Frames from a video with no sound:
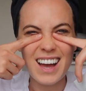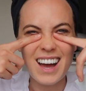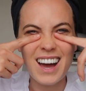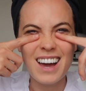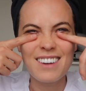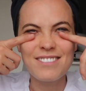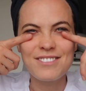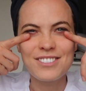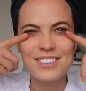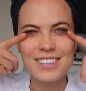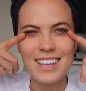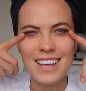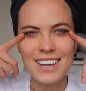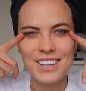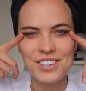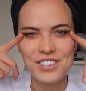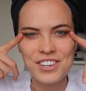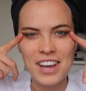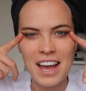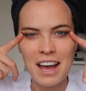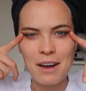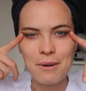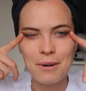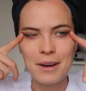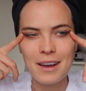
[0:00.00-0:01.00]
I've just had a
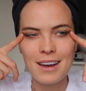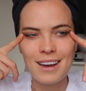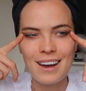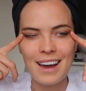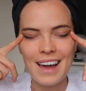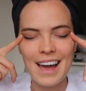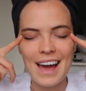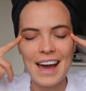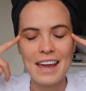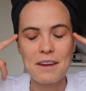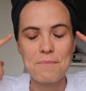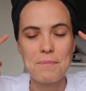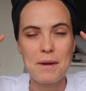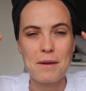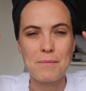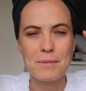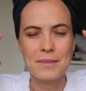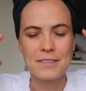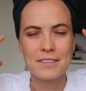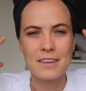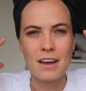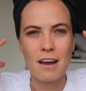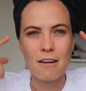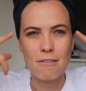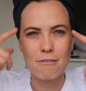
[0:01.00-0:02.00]
shower. I had a bit of
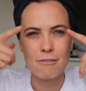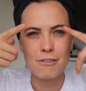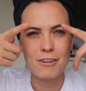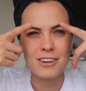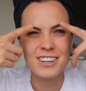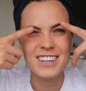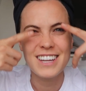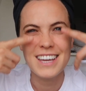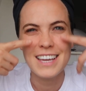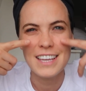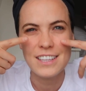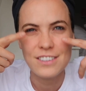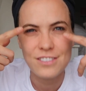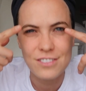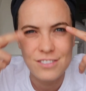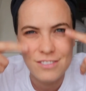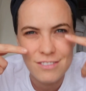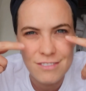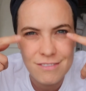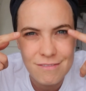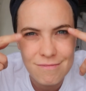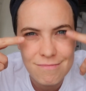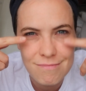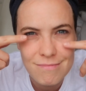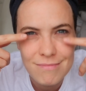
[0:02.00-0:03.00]
mascara on. It's
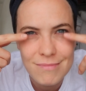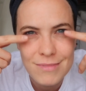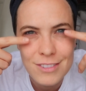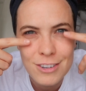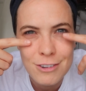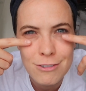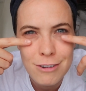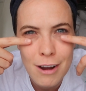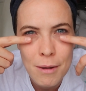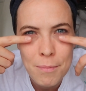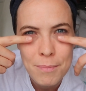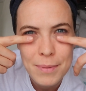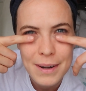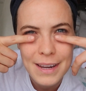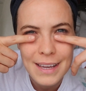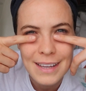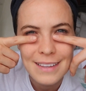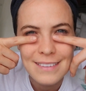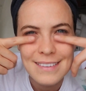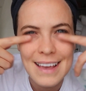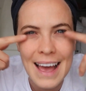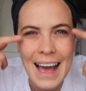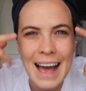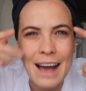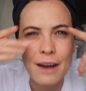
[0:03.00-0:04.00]

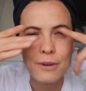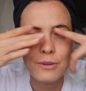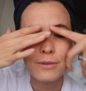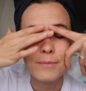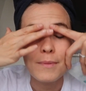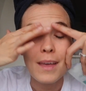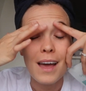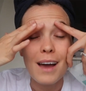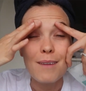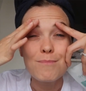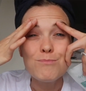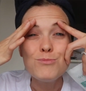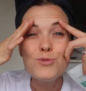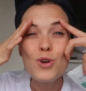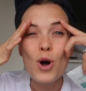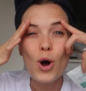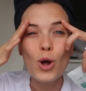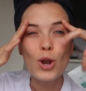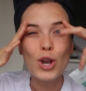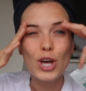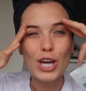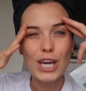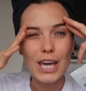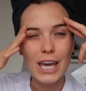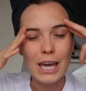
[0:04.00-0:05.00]
crumbling down. I'm
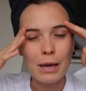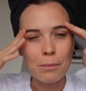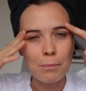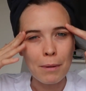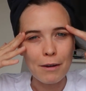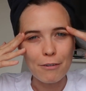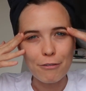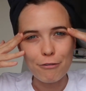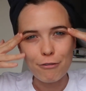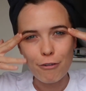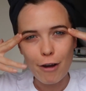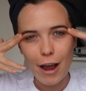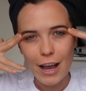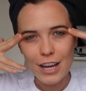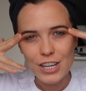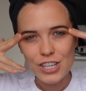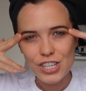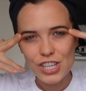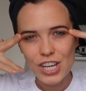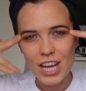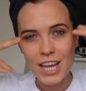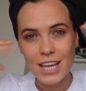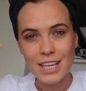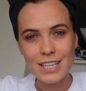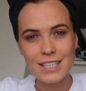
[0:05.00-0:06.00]
not looking my
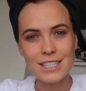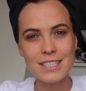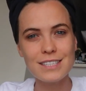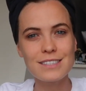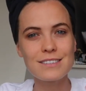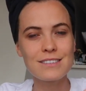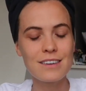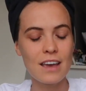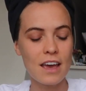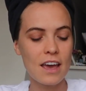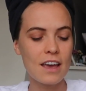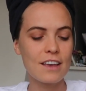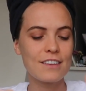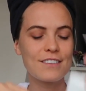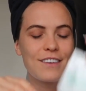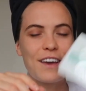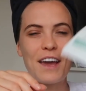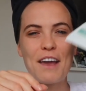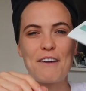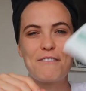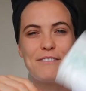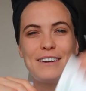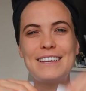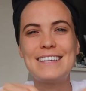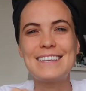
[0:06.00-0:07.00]
freshest. So
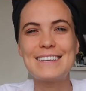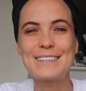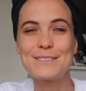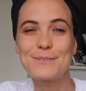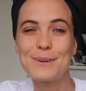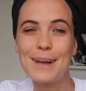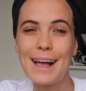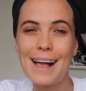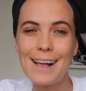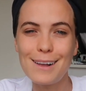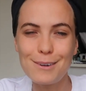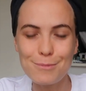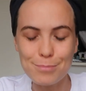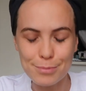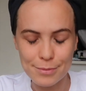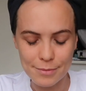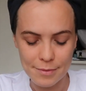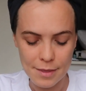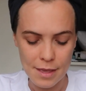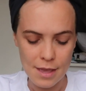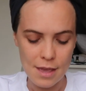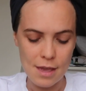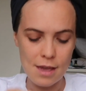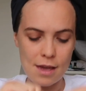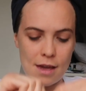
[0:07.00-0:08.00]
hopefully these will help.
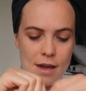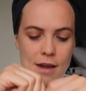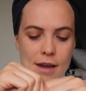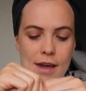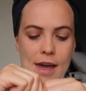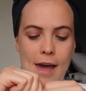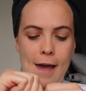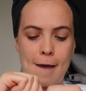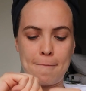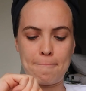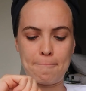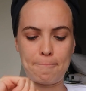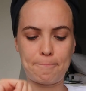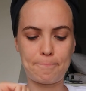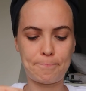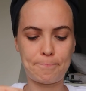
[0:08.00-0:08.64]
Okay.